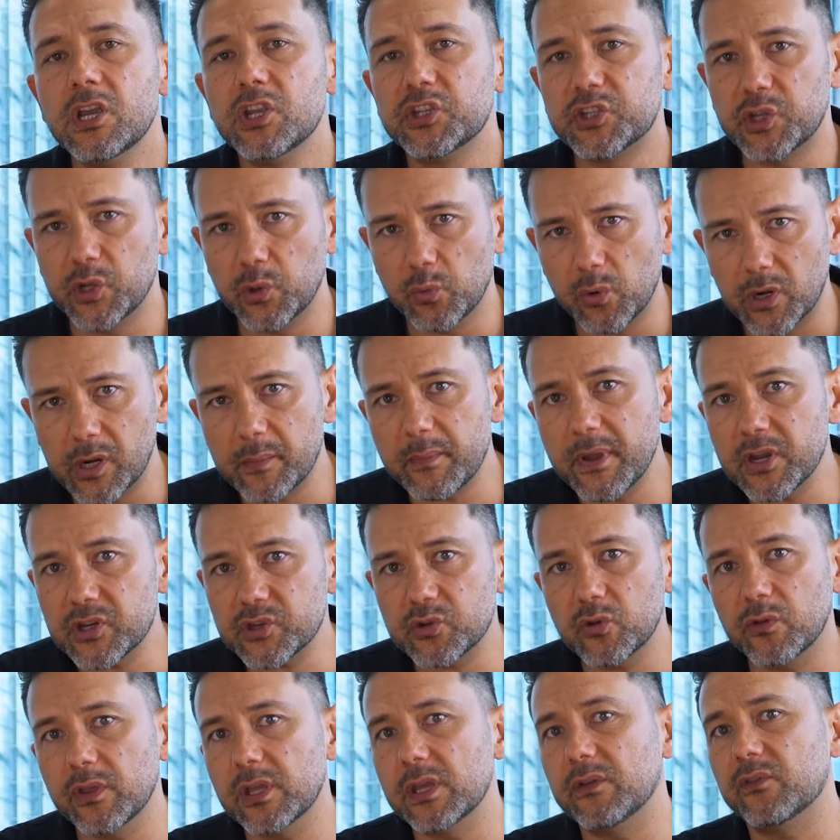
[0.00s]
So you want to make
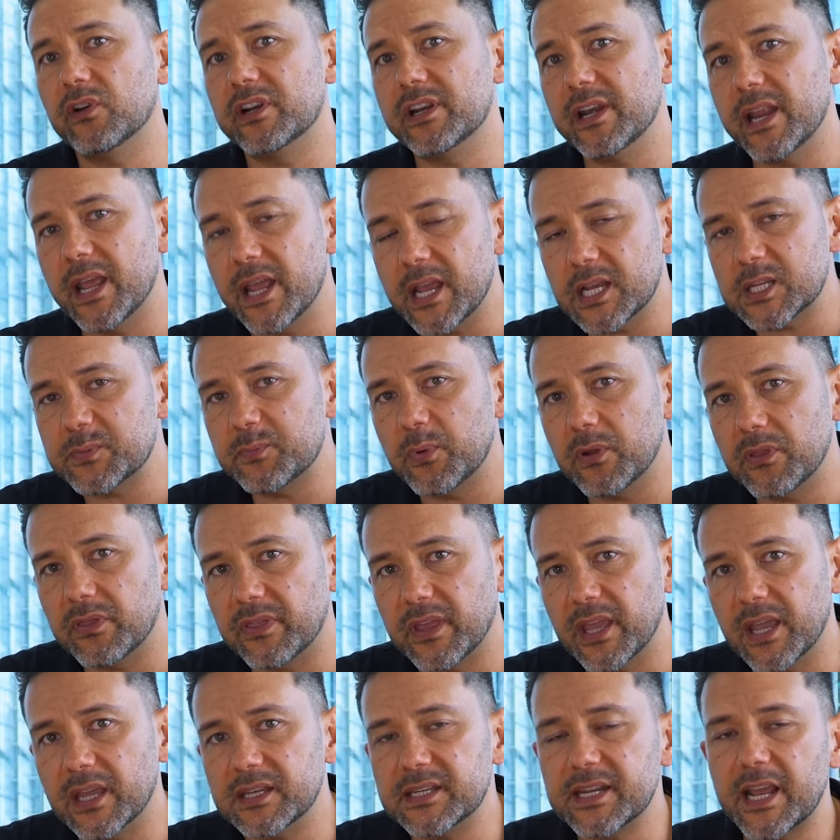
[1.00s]
sure that you've got an expert
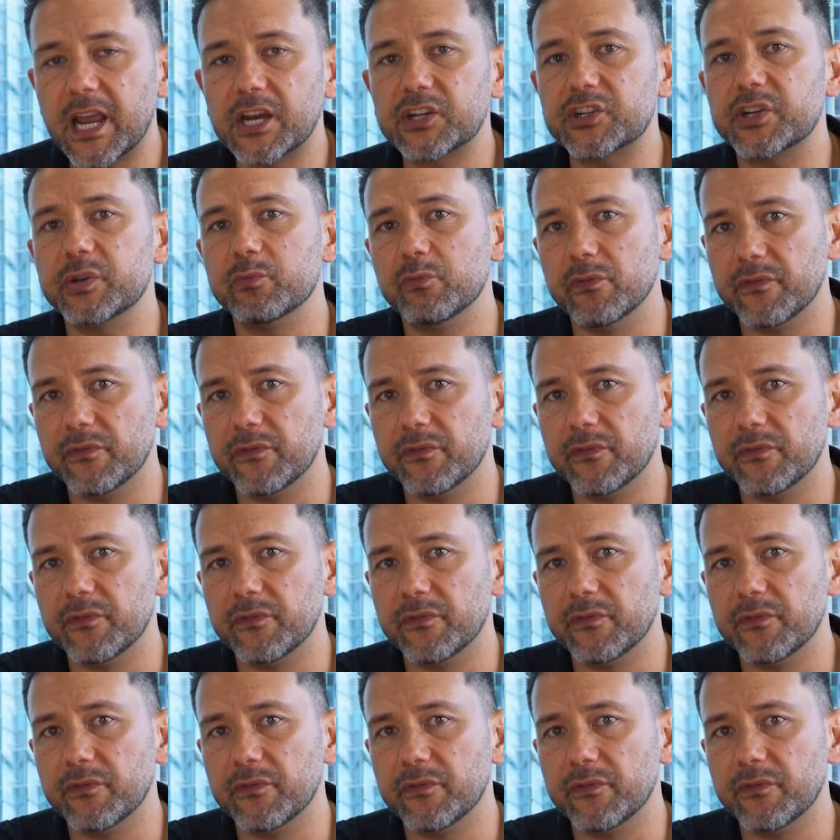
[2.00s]
there to actually